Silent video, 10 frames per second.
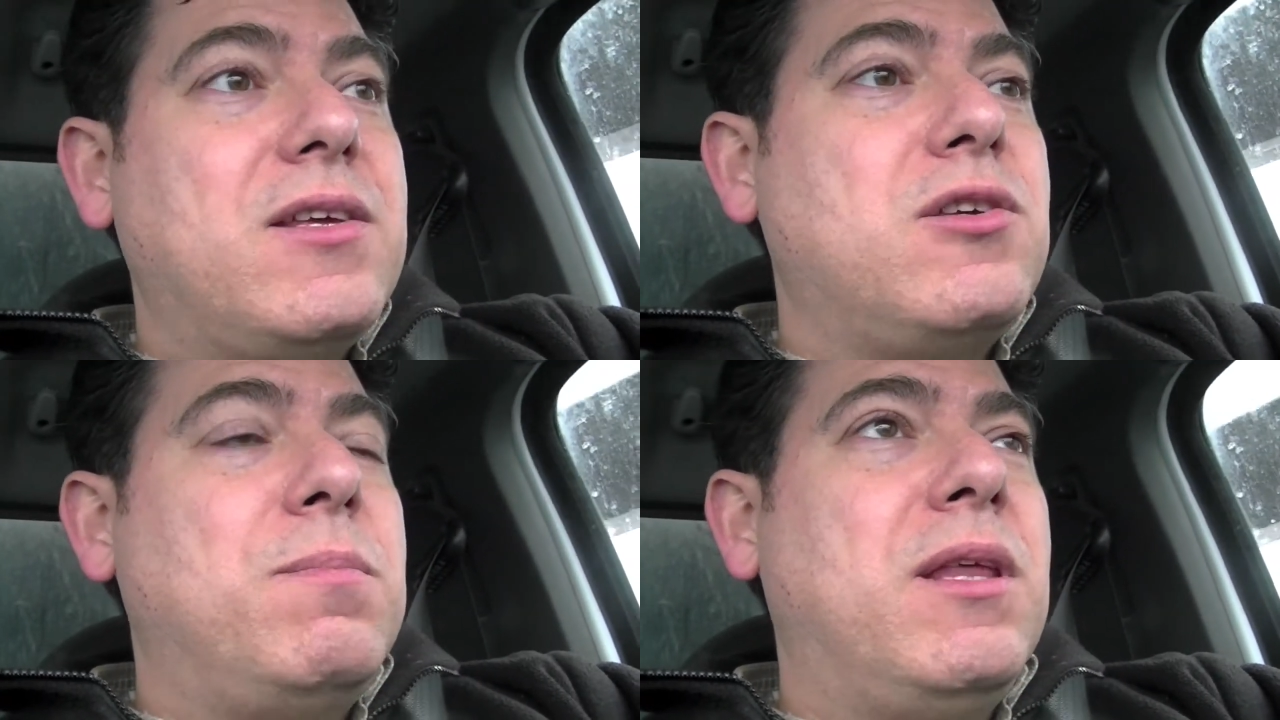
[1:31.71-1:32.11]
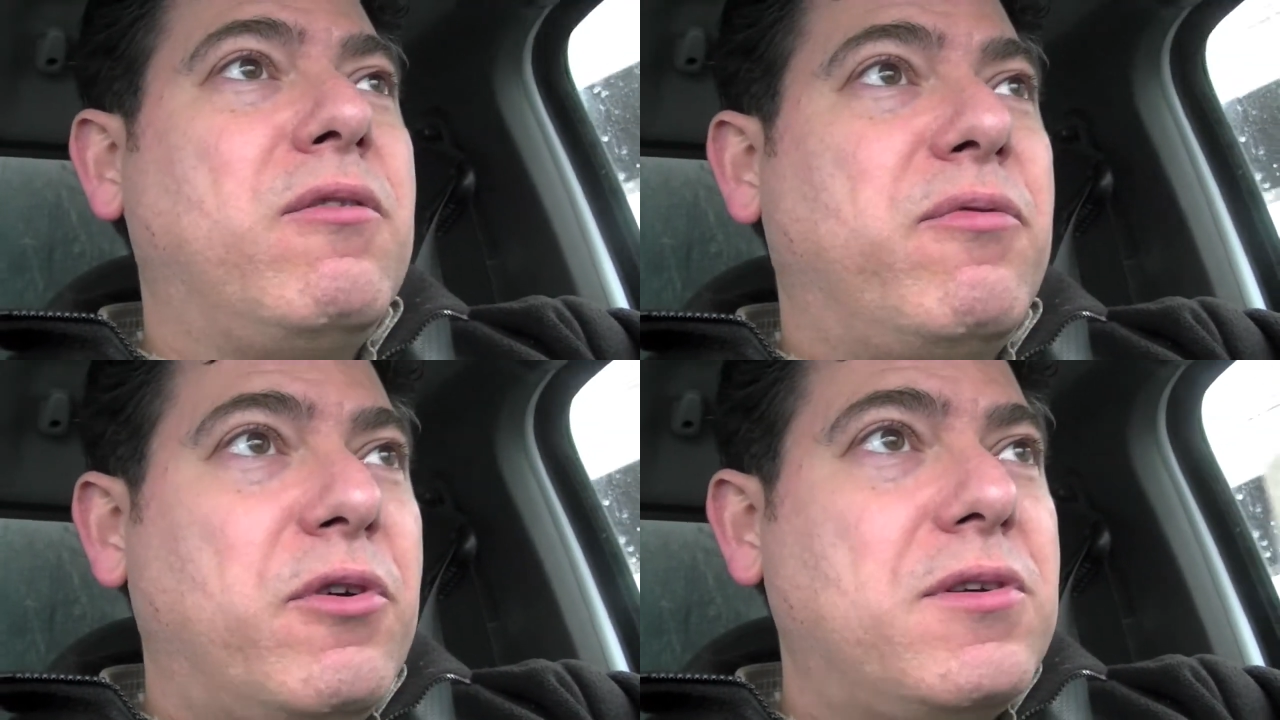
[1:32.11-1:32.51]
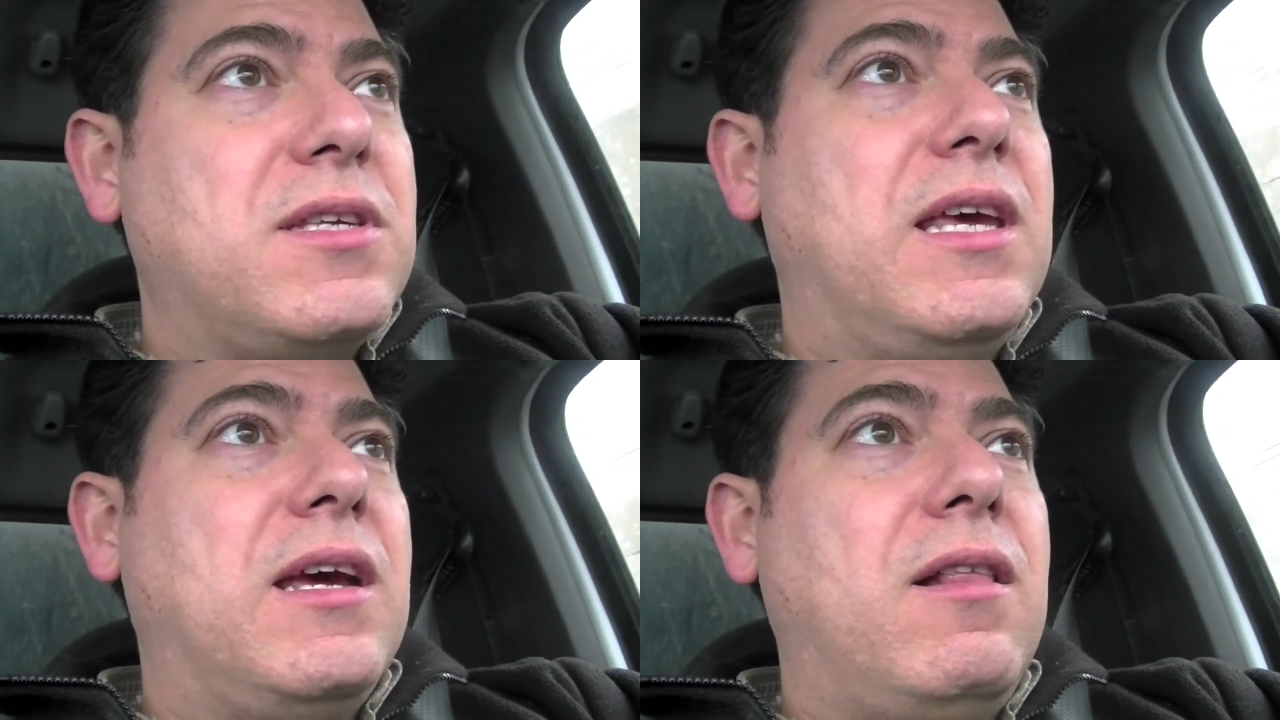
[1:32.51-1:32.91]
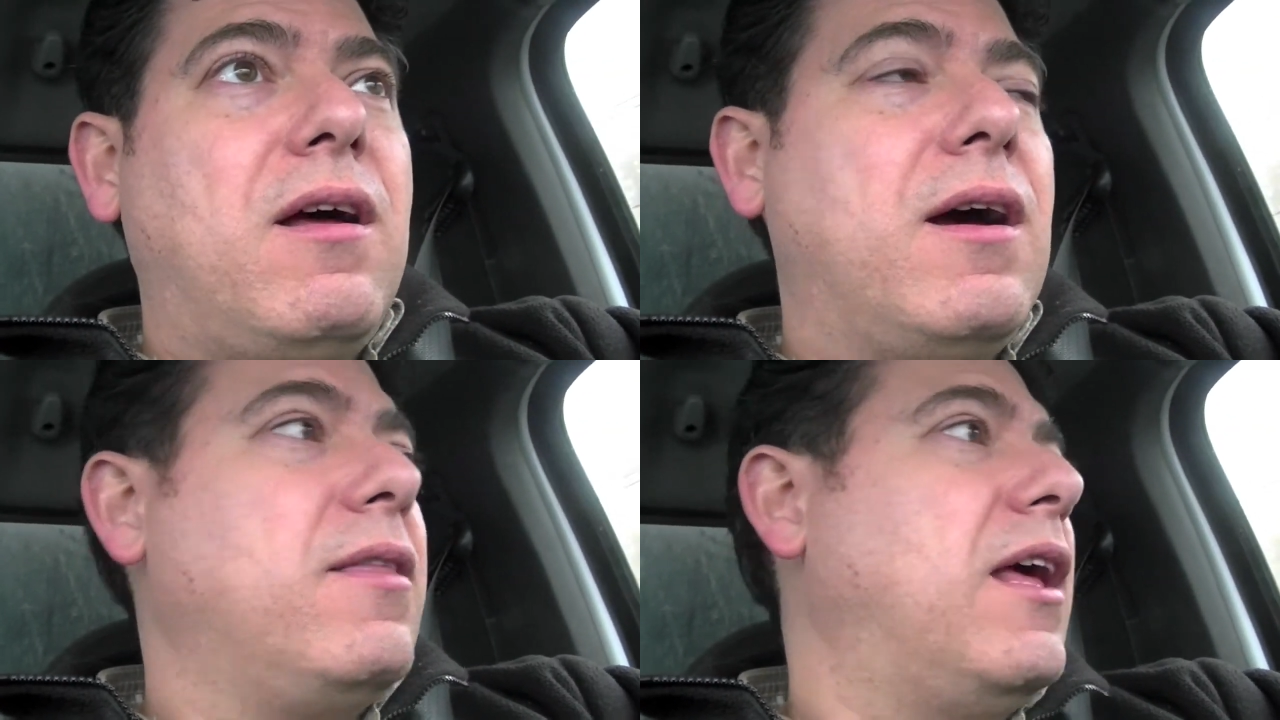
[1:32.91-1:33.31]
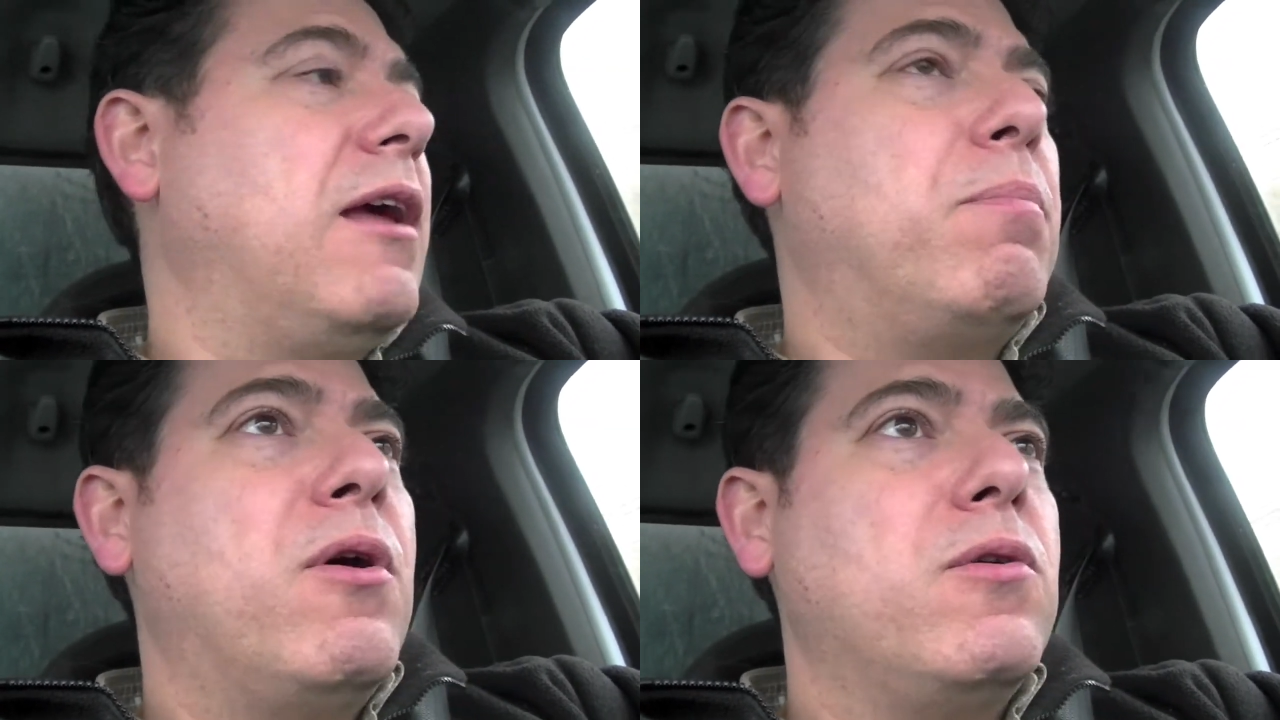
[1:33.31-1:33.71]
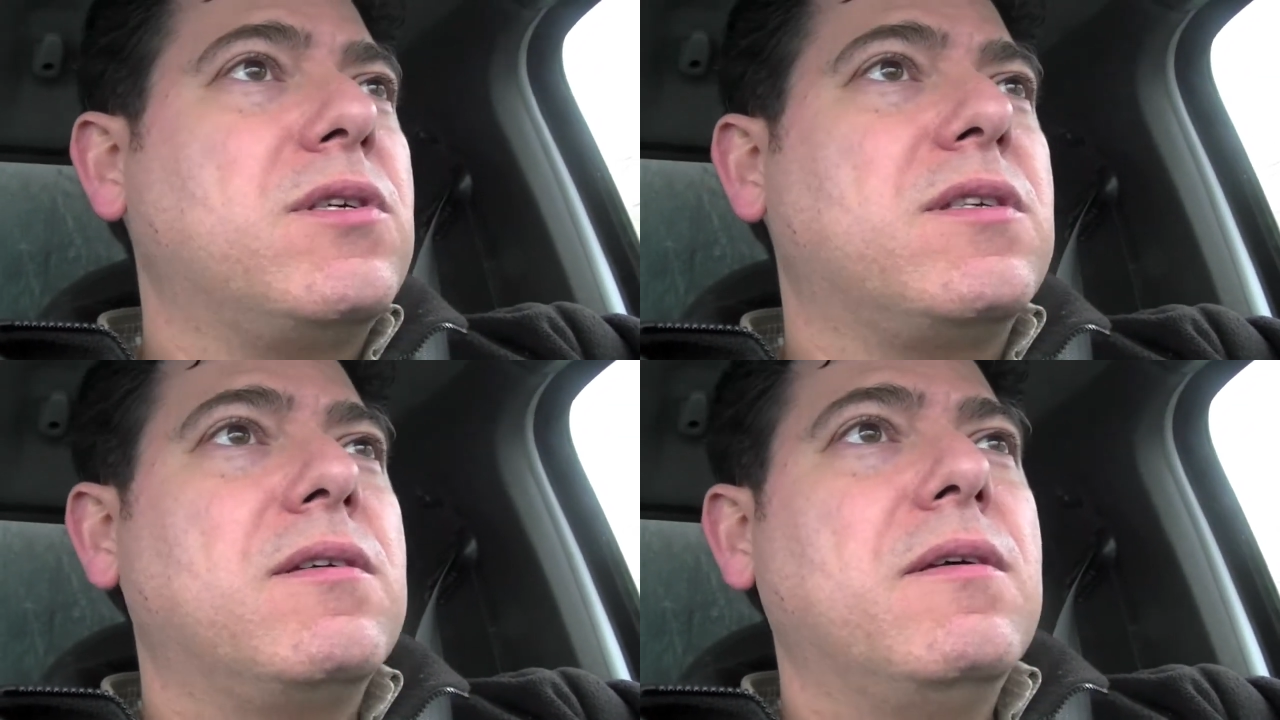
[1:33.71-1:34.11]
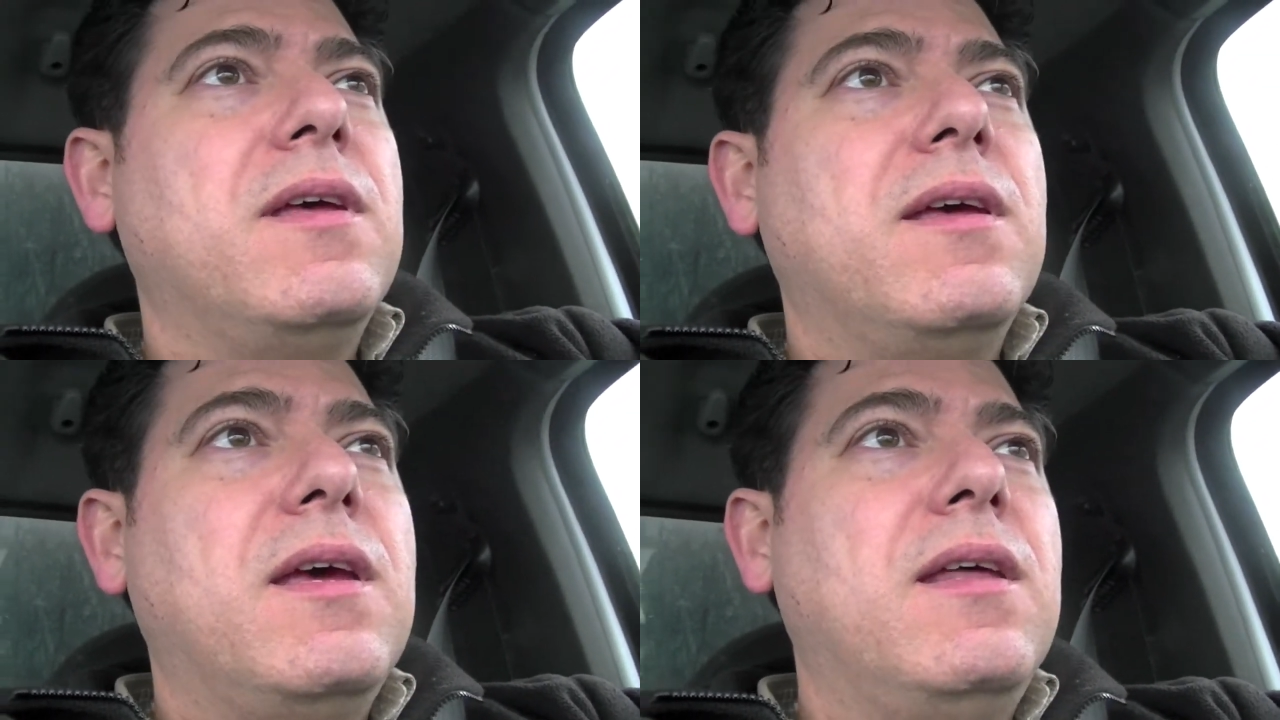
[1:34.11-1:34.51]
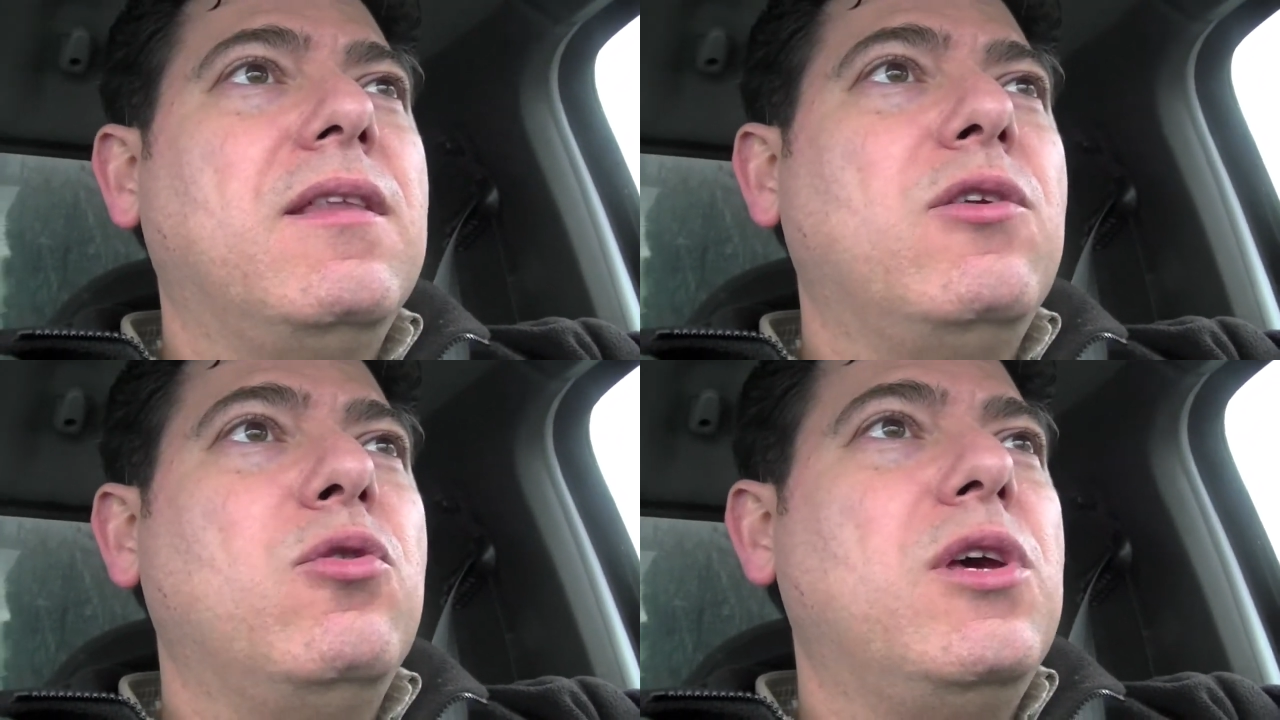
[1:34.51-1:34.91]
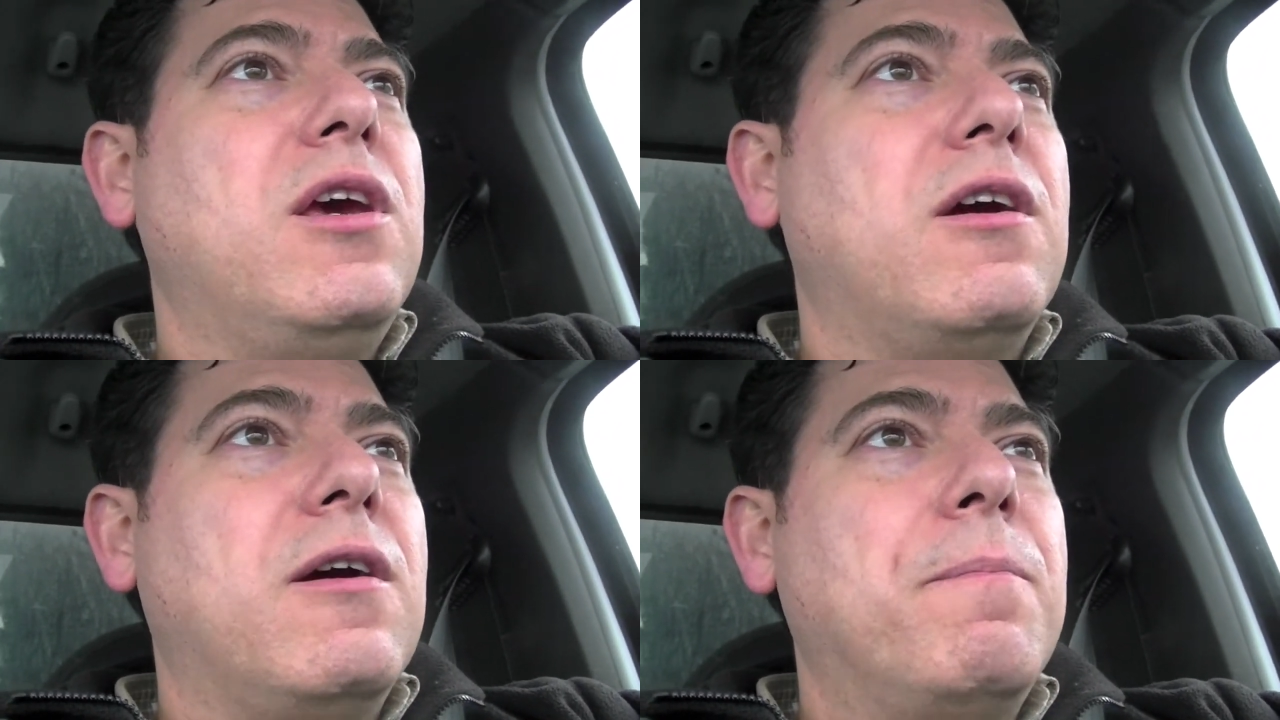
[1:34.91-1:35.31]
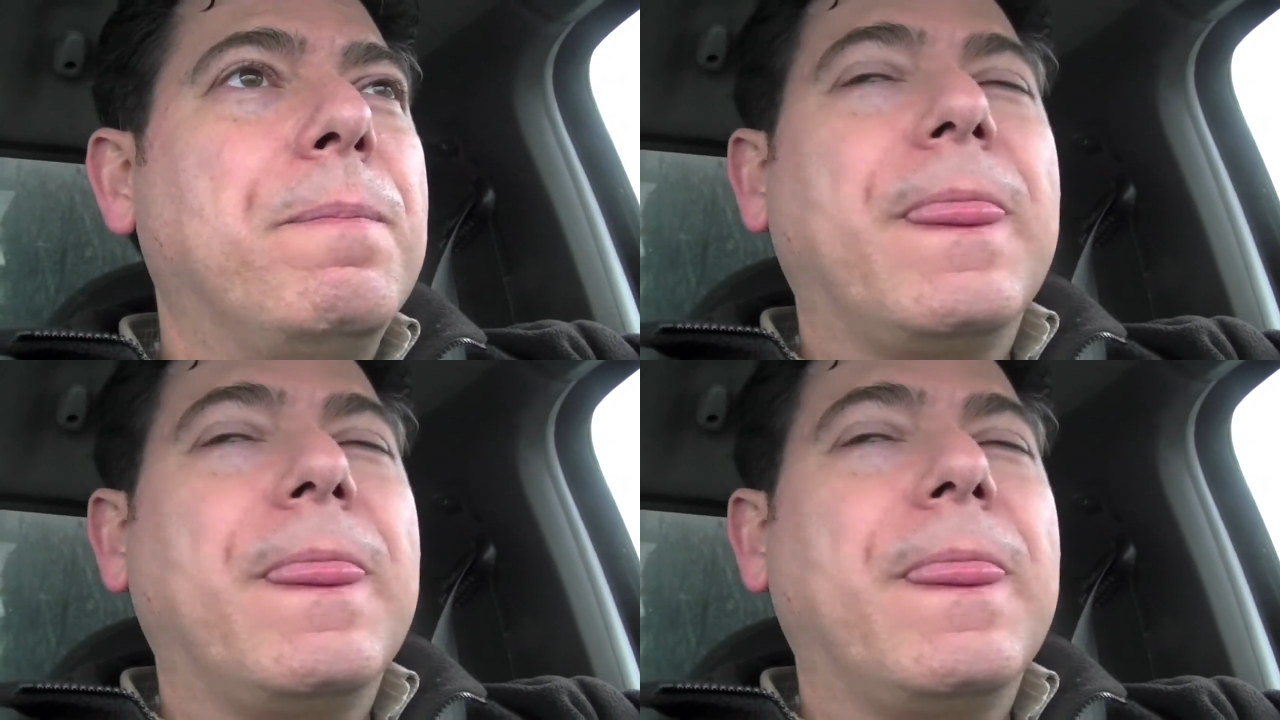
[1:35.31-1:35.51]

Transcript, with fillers: this will be the first gig log that I post in the new year.